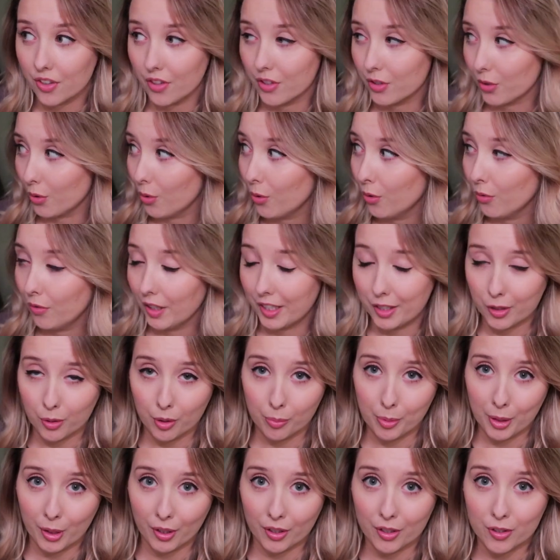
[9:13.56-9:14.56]
and there's a whole video
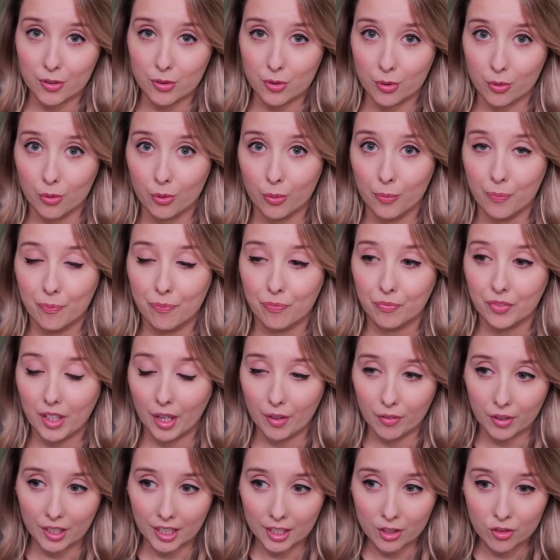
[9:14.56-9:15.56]
about it, so
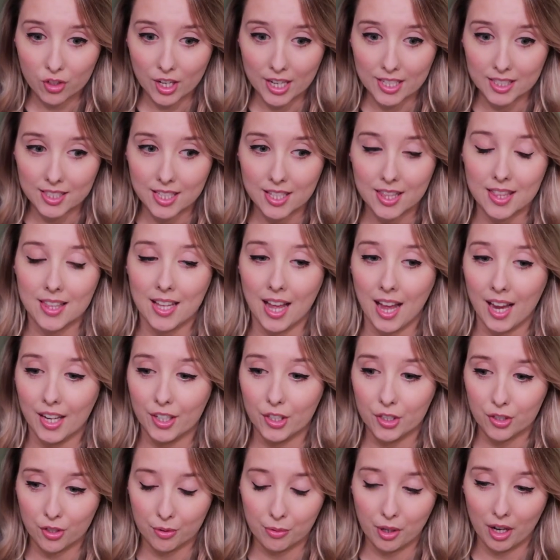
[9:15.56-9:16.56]
if you're interested in
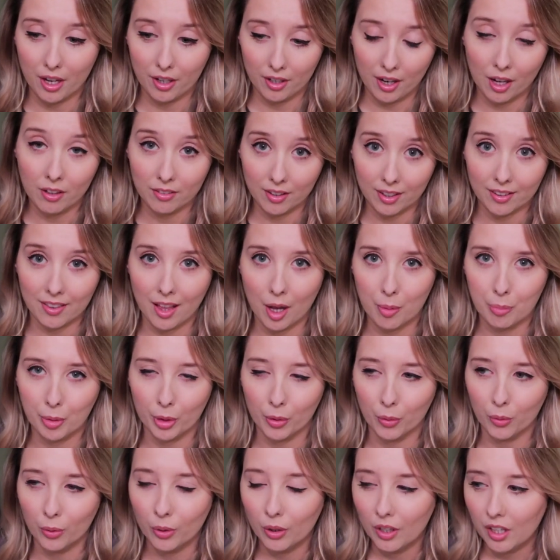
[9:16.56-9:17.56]
that, I'll link that
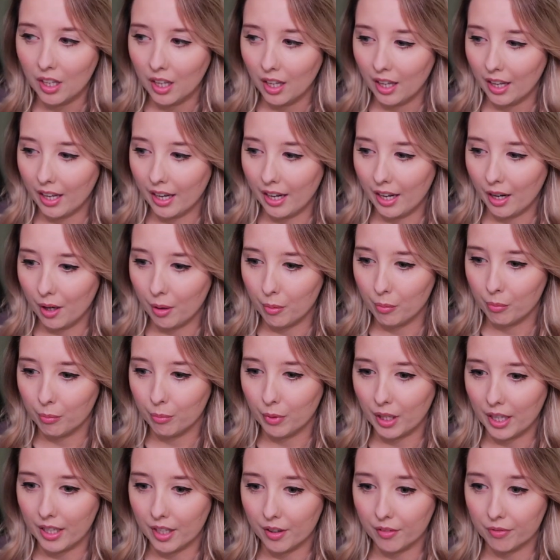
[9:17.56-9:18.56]
below.
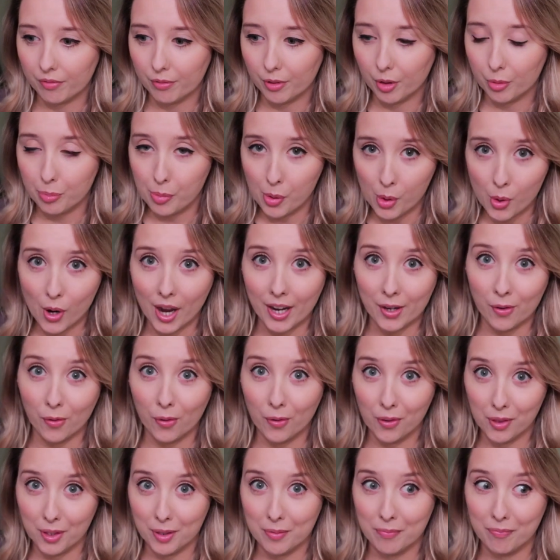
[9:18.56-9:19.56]
And I've put in
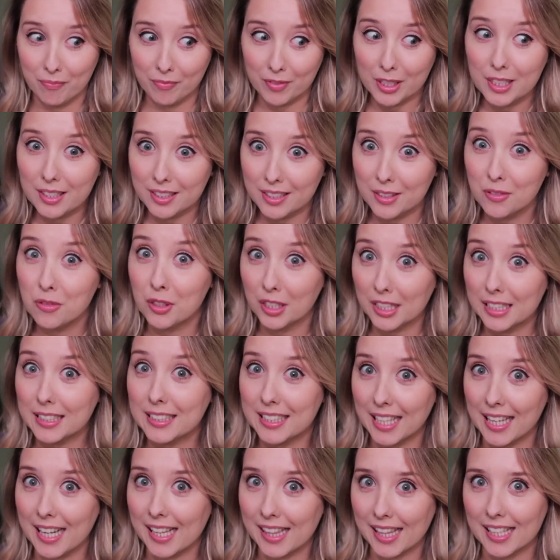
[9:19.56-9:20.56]
all the really
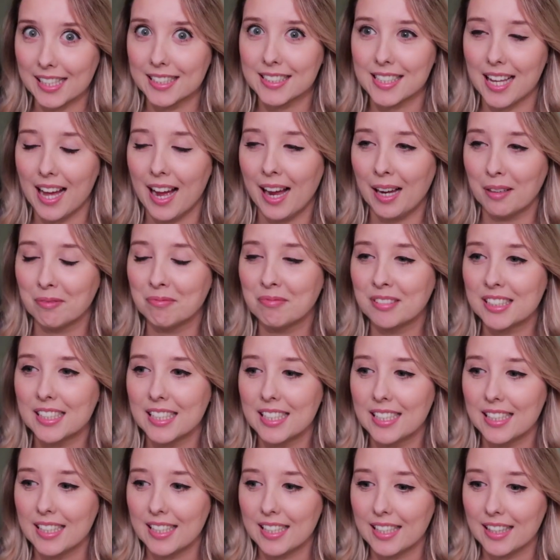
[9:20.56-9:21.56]
scary things that happened
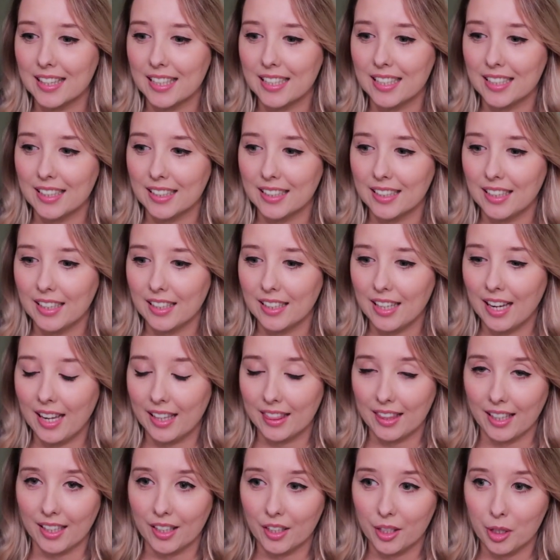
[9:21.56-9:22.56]
that I
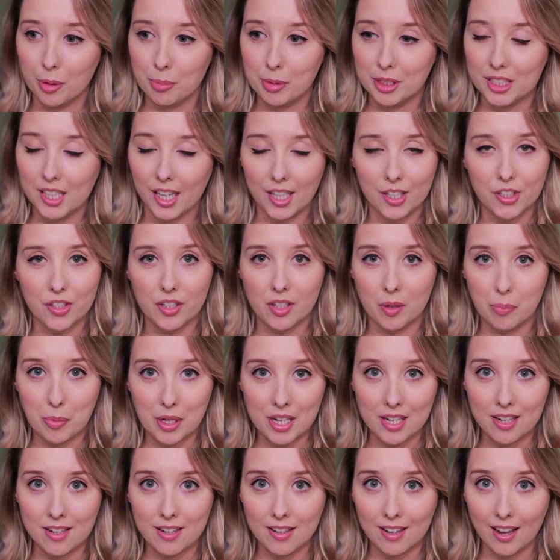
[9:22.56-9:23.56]
think could potentially
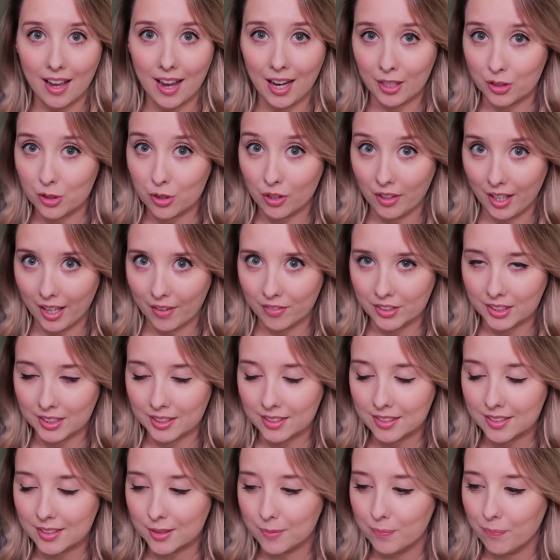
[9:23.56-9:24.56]
be actual
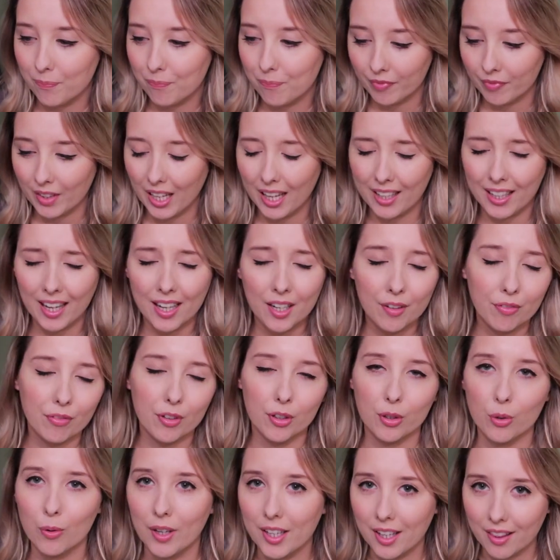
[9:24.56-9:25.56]
evidence. Again, if
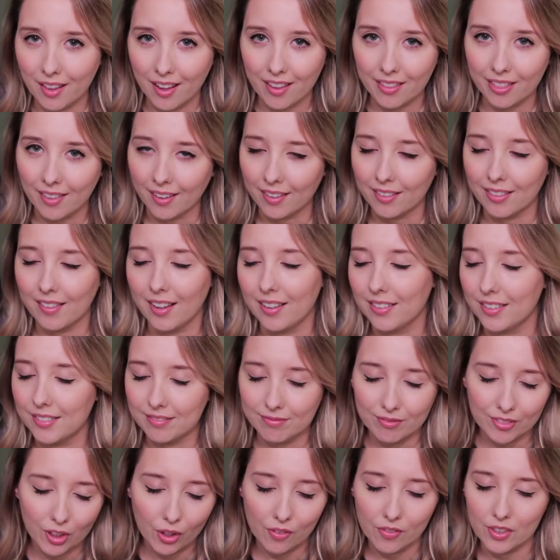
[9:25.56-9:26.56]
you're not into that thing, then
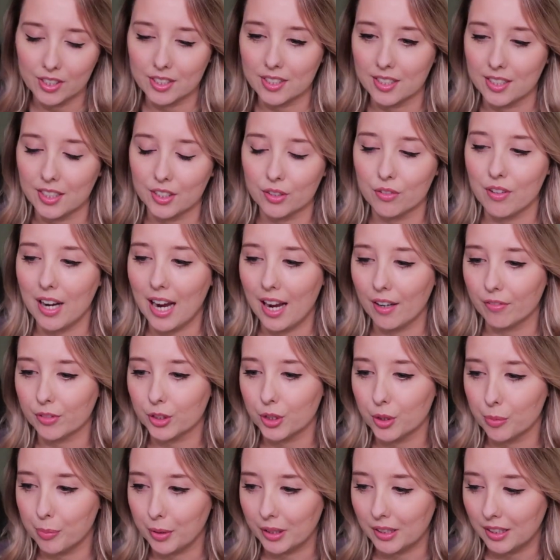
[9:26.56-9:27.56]
obviously you don't have
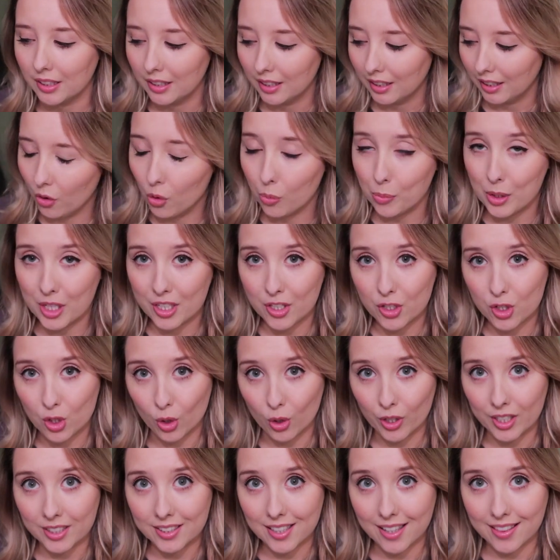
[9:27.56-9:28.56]
to, but hope you
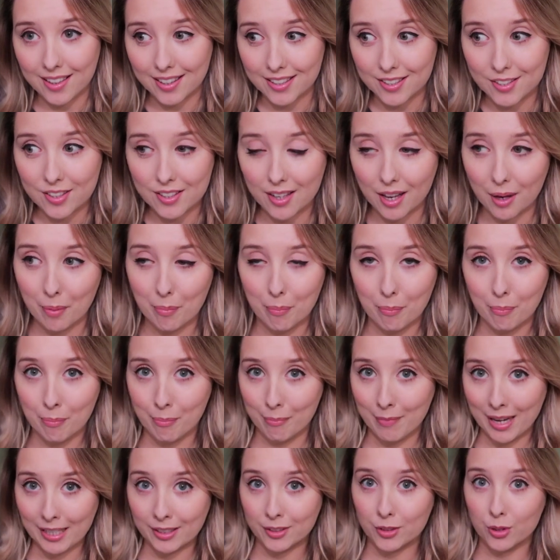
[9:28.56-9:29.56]
enjoyed this
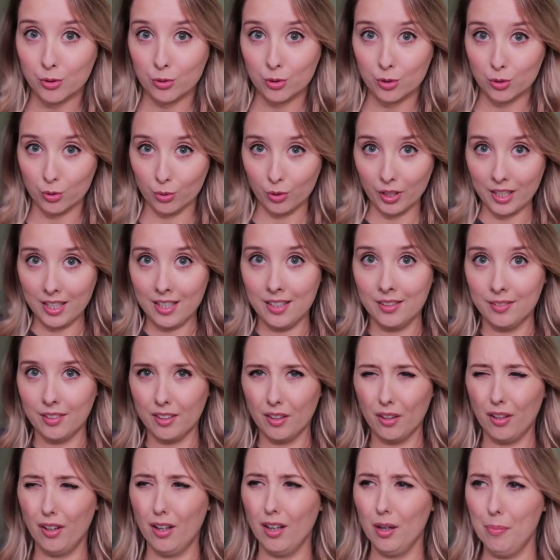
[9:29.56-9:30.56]
mental story.
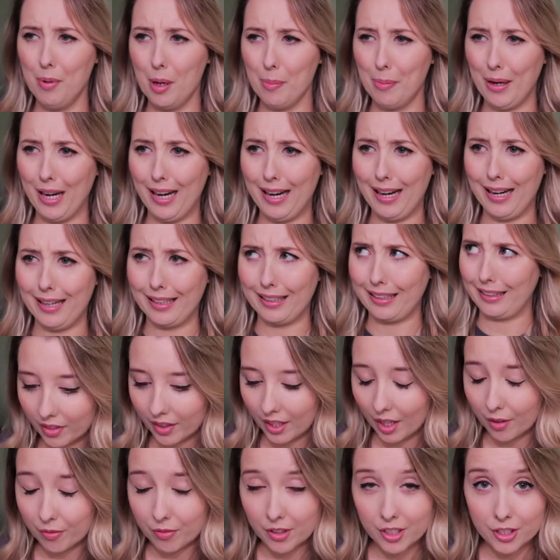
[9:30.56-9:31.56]
Oh, my back!
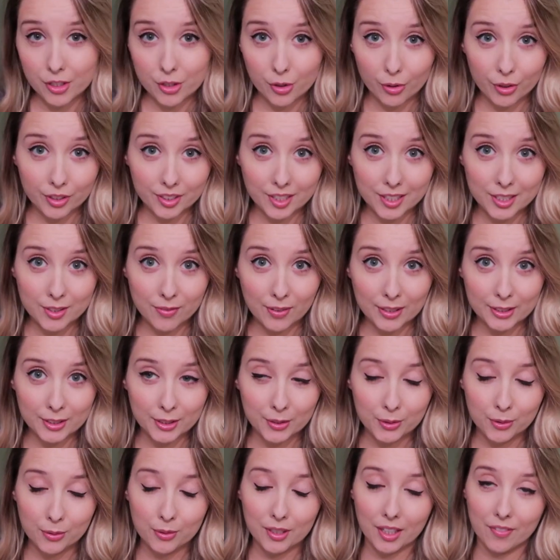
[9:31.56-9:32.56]
If you enjoyed this
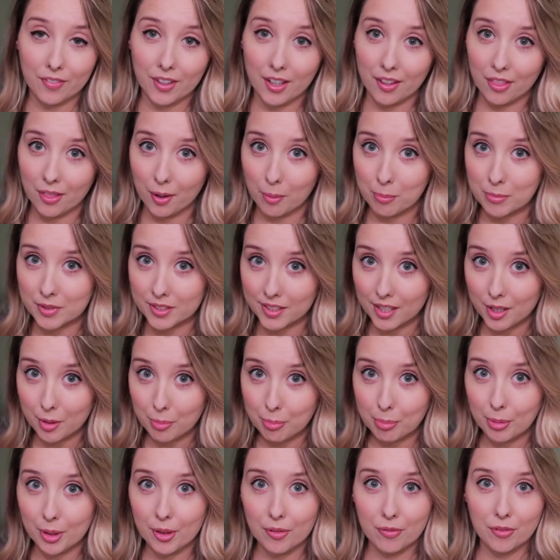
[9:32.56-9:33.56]
video, give it a thumbs
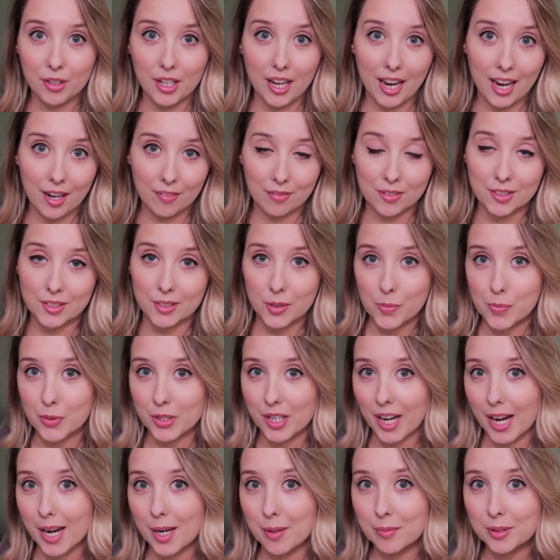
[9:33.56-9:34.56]
up. If you haven't
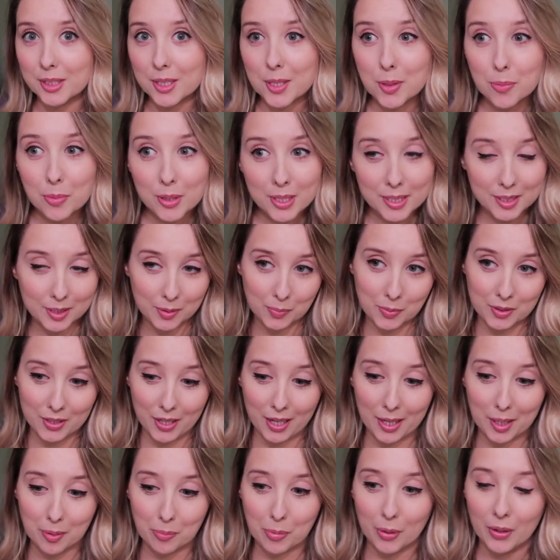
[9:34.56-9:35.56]
subscribed, please
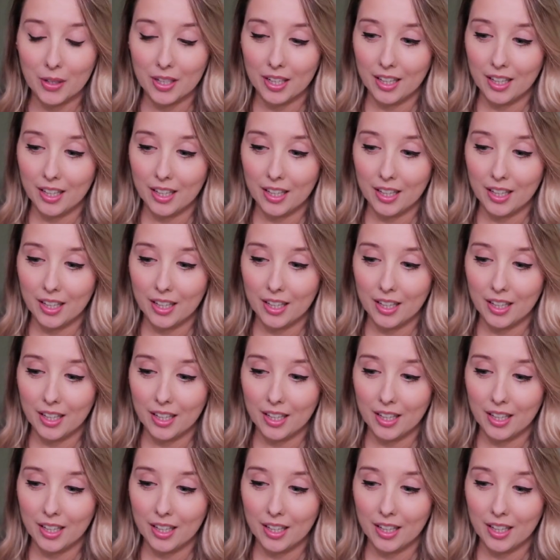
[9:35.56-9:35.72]
subscribe